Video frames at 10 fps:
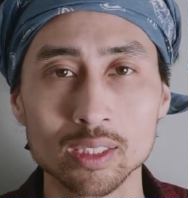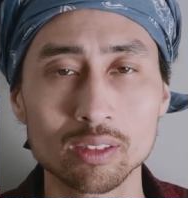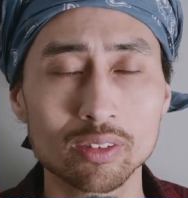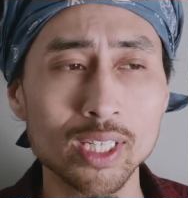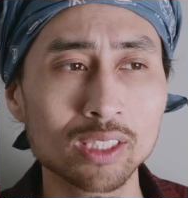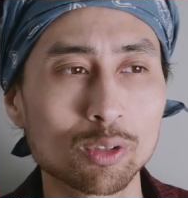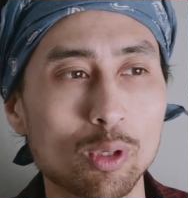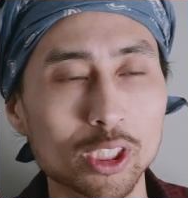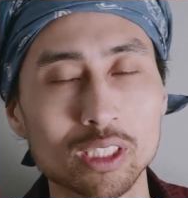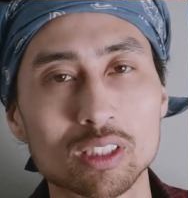So thanks for
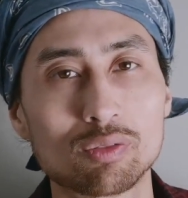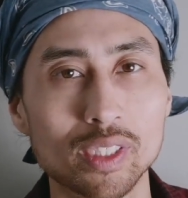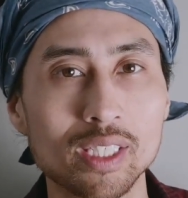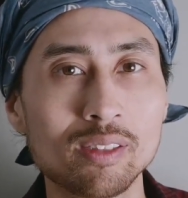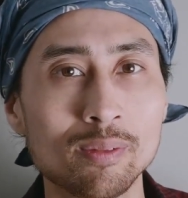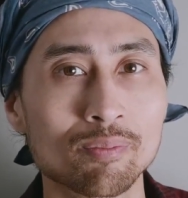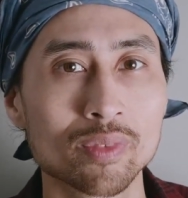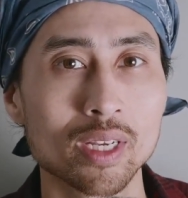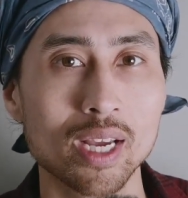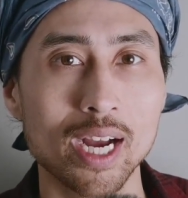watching this video.
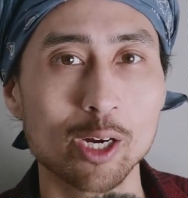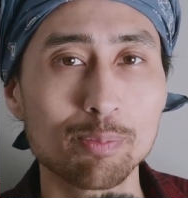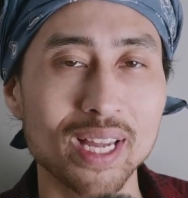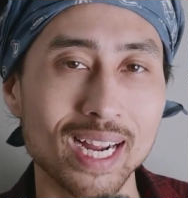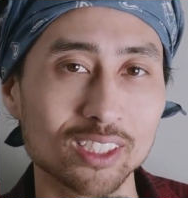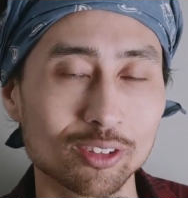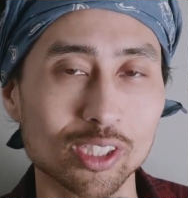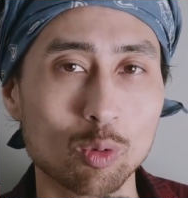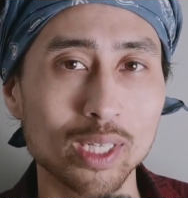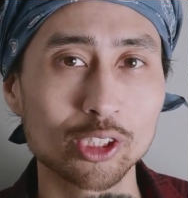I hope that answered
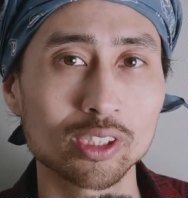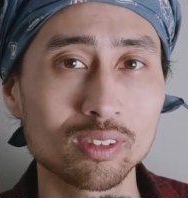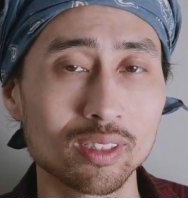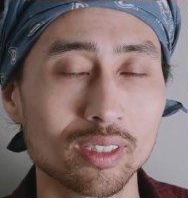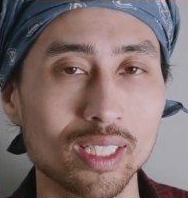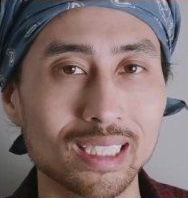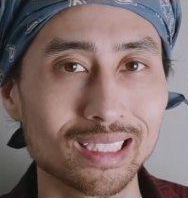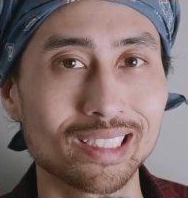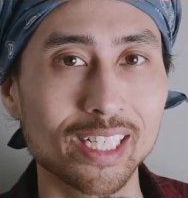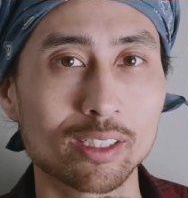the question,
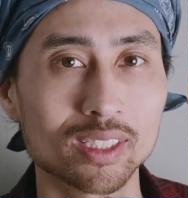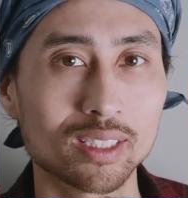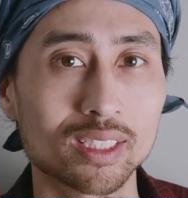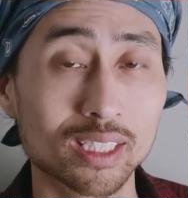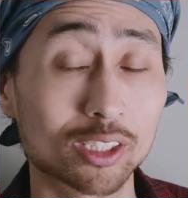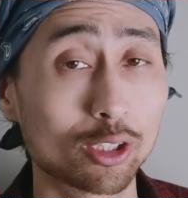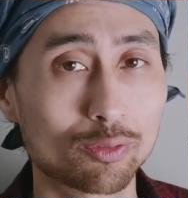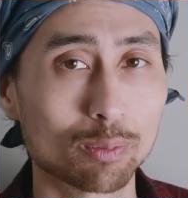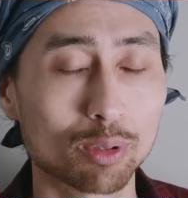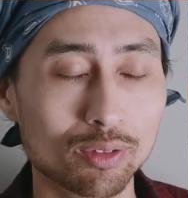is the Nikon Z6
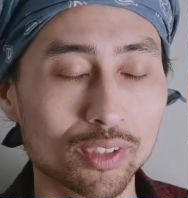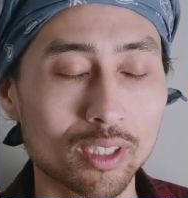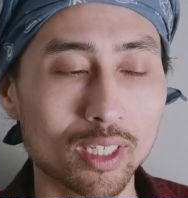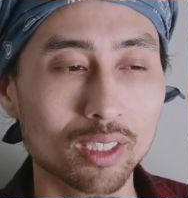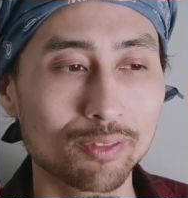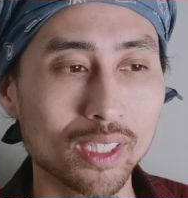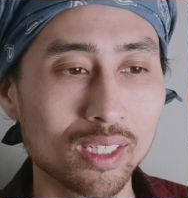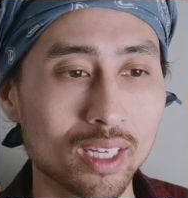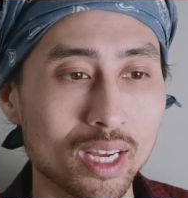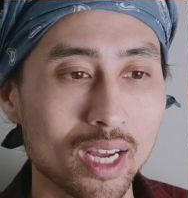good for bird
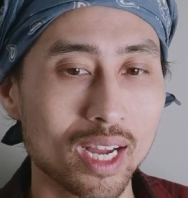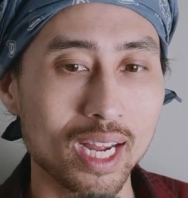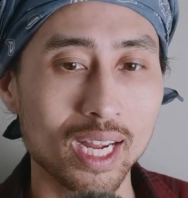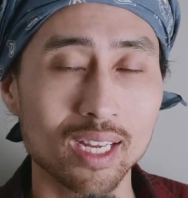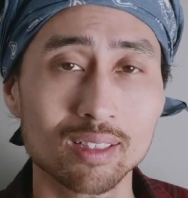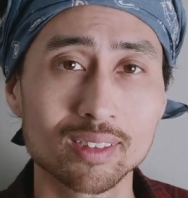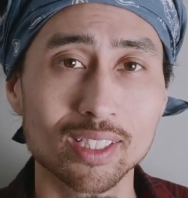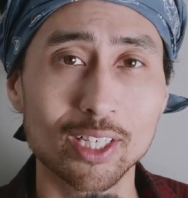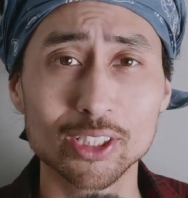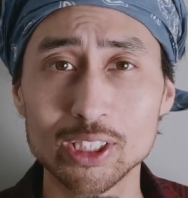photography?
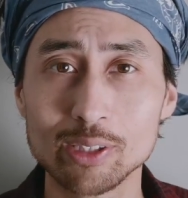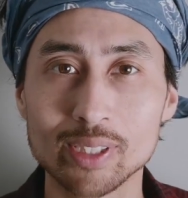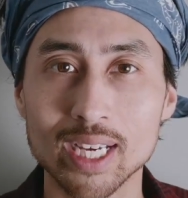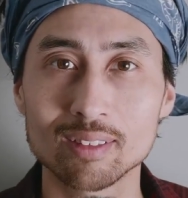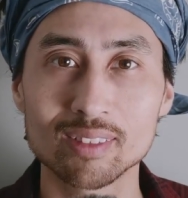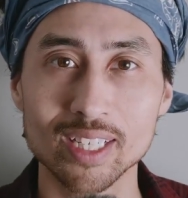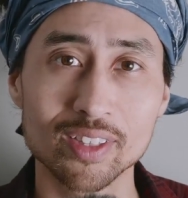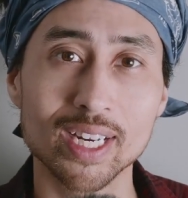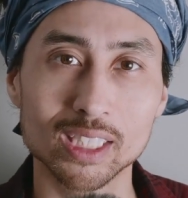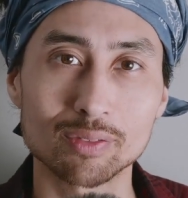And I'll see you again
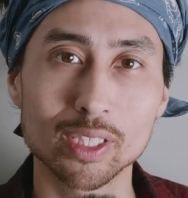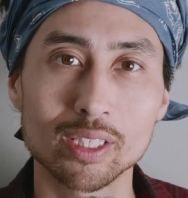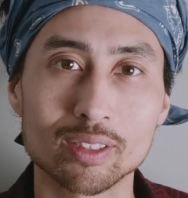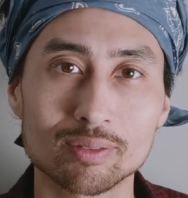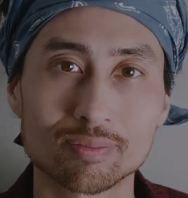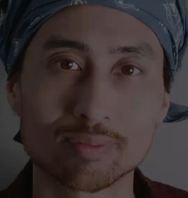in the next video.